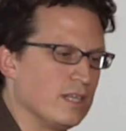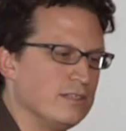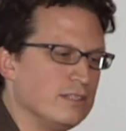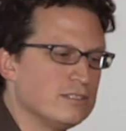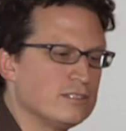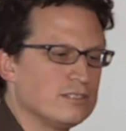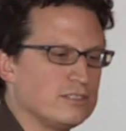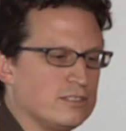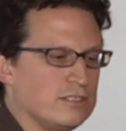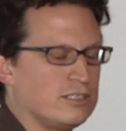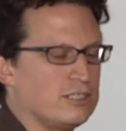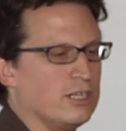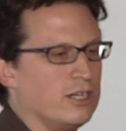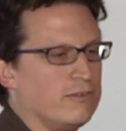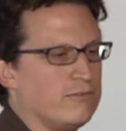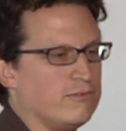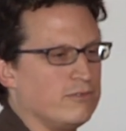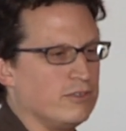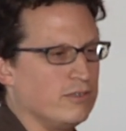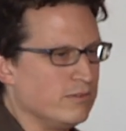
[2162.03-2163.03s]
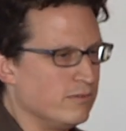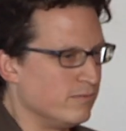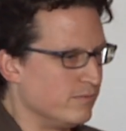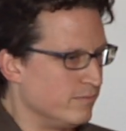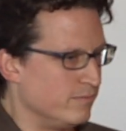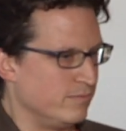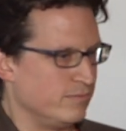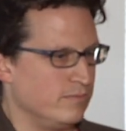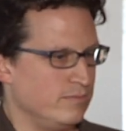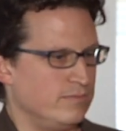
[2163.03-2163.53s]
This isn't stuff,
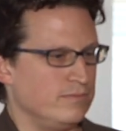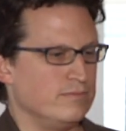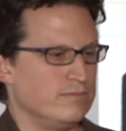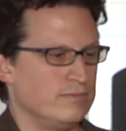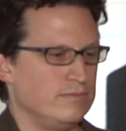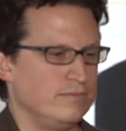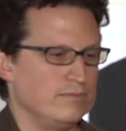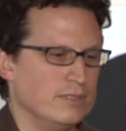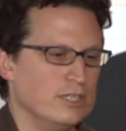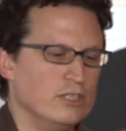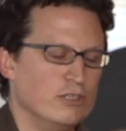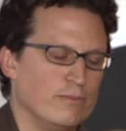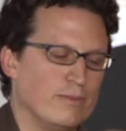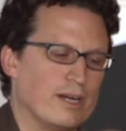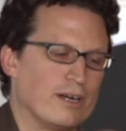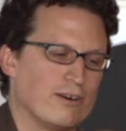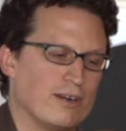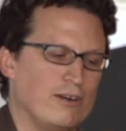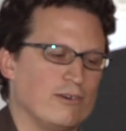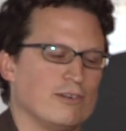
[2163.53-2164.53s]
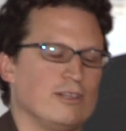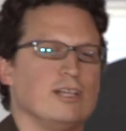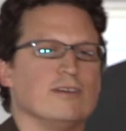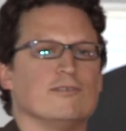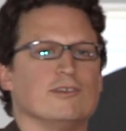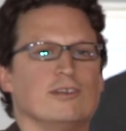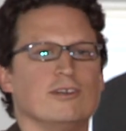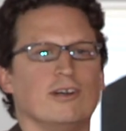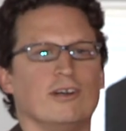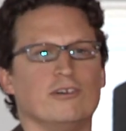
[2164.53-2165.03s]
no matter how
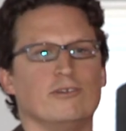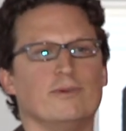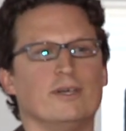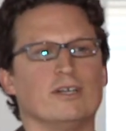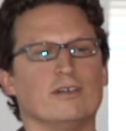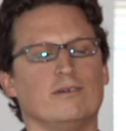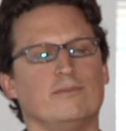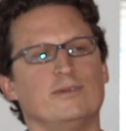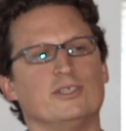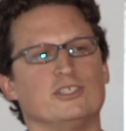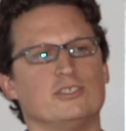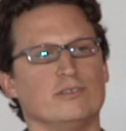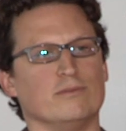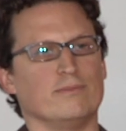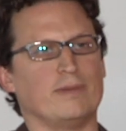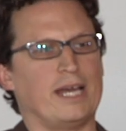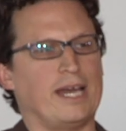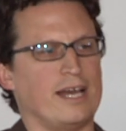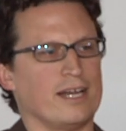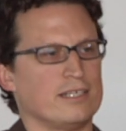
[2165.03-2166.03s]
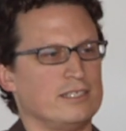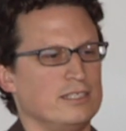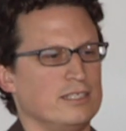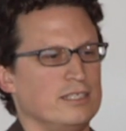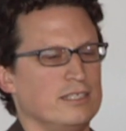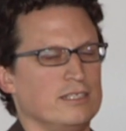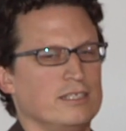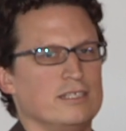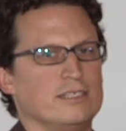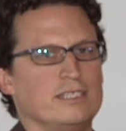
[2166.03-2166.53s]
clever you are, no matter how much you're backed
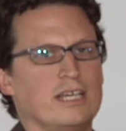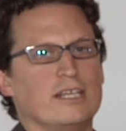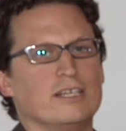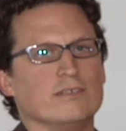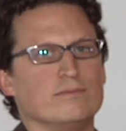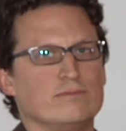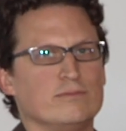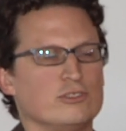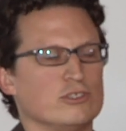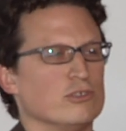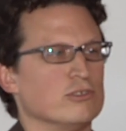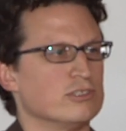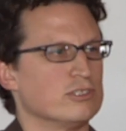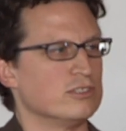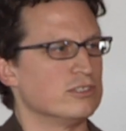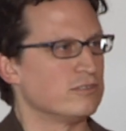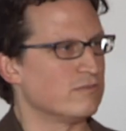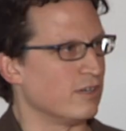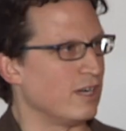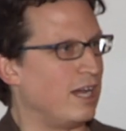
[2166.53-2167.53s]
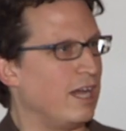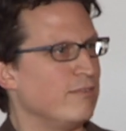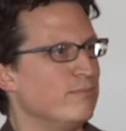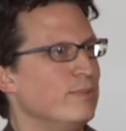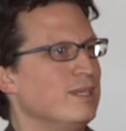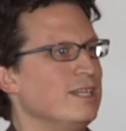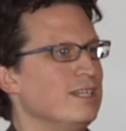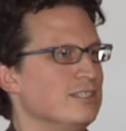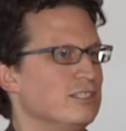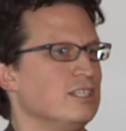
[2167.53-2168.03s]
in data sources. I've
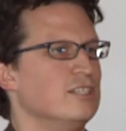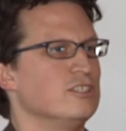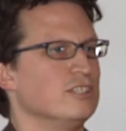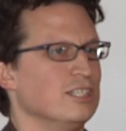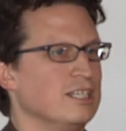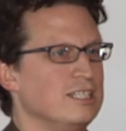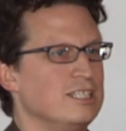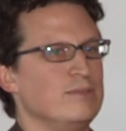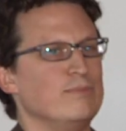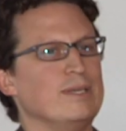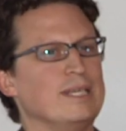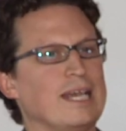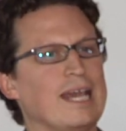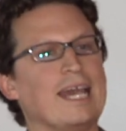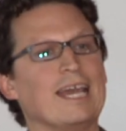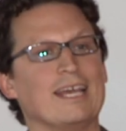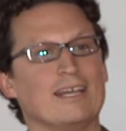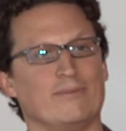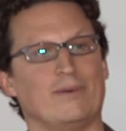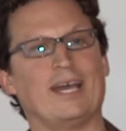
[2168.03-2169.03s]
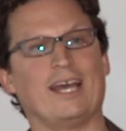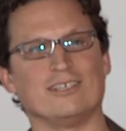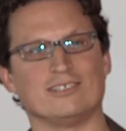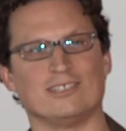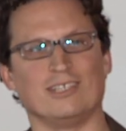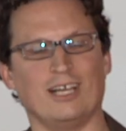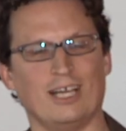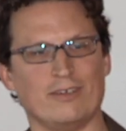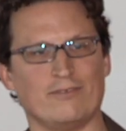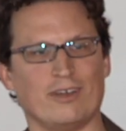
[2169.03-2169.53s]
been essentially a DBA in a
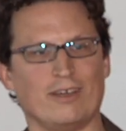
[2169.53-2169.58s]
past life.